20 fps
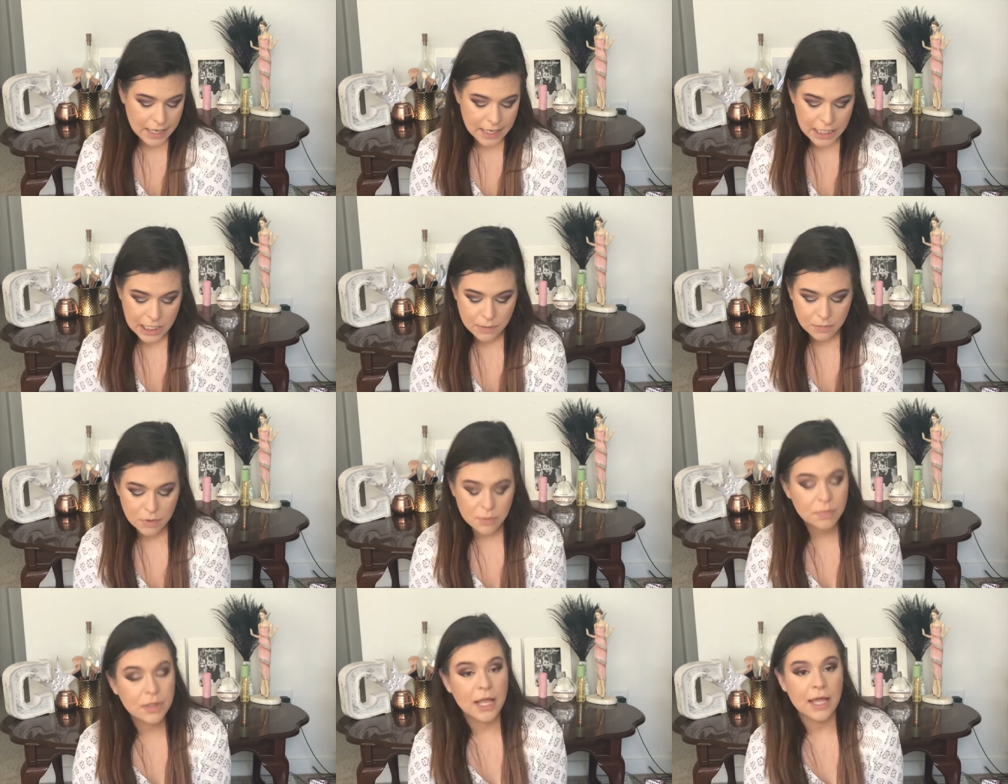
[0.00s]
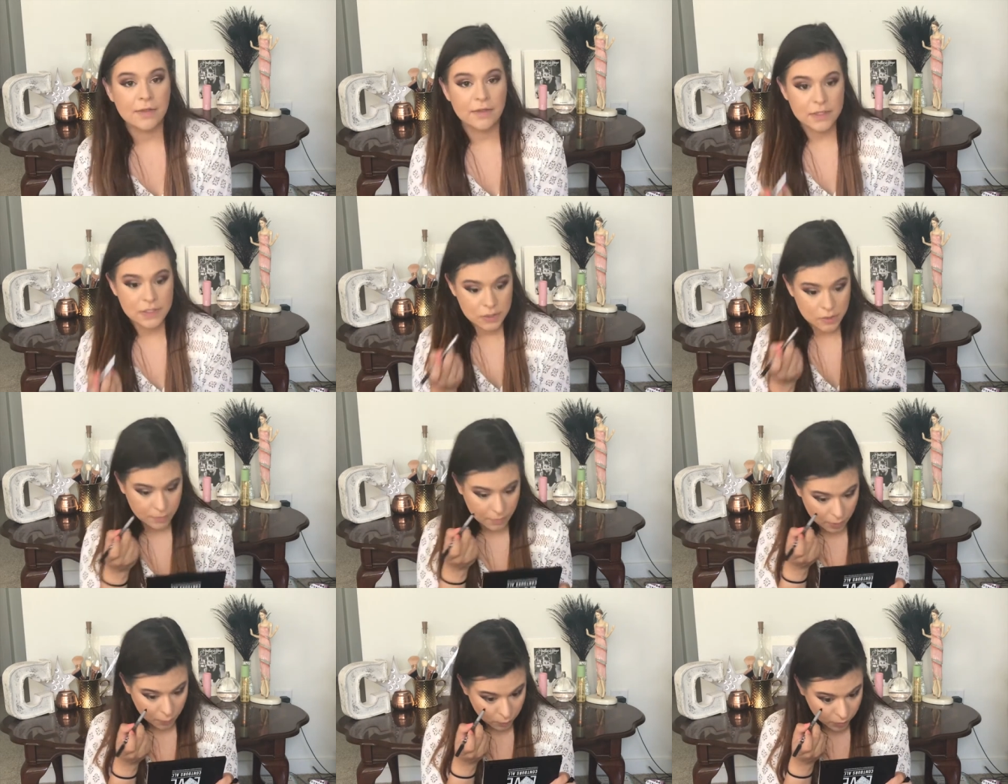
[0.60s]
And I'm gonna apply this
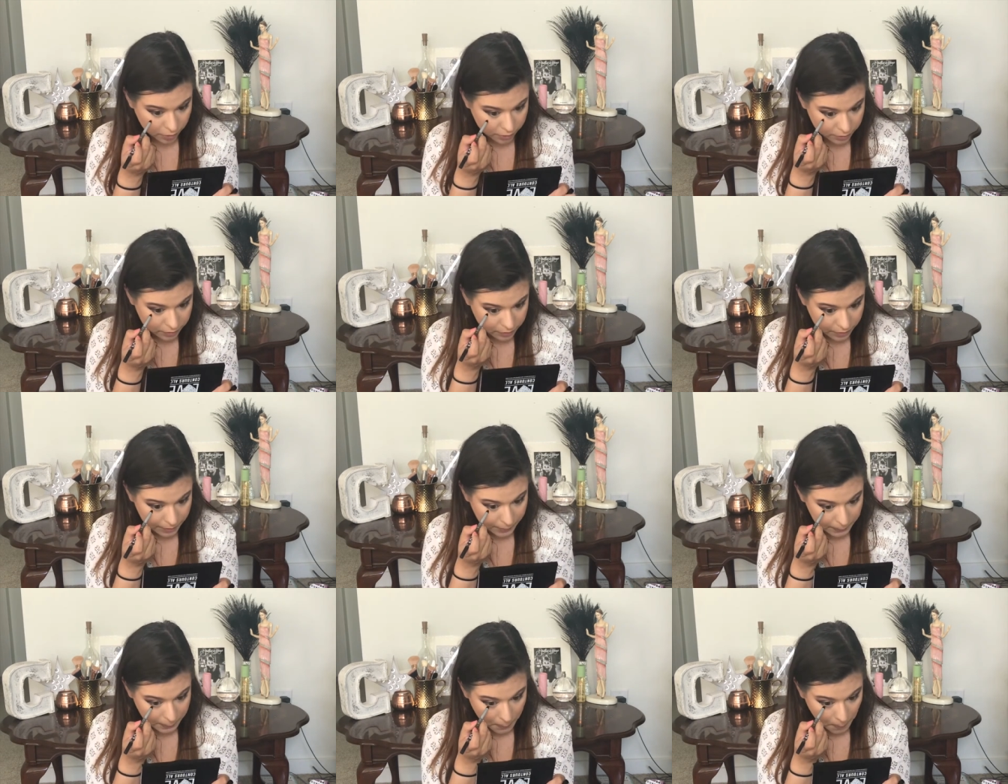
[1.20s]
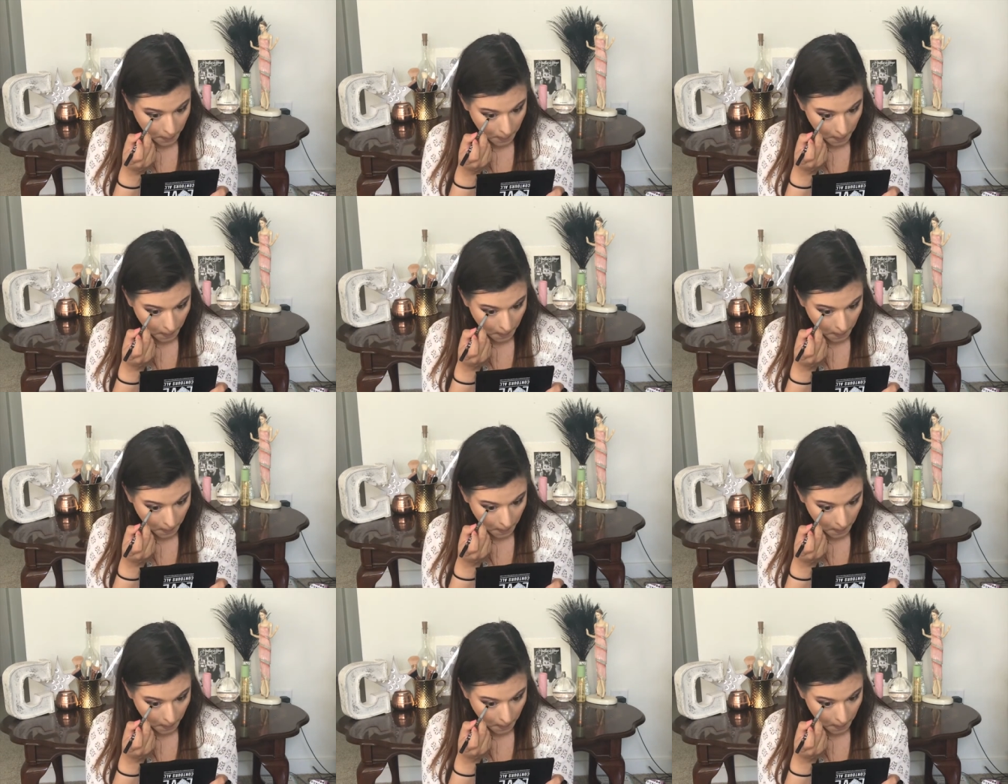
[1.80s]
to my waterline.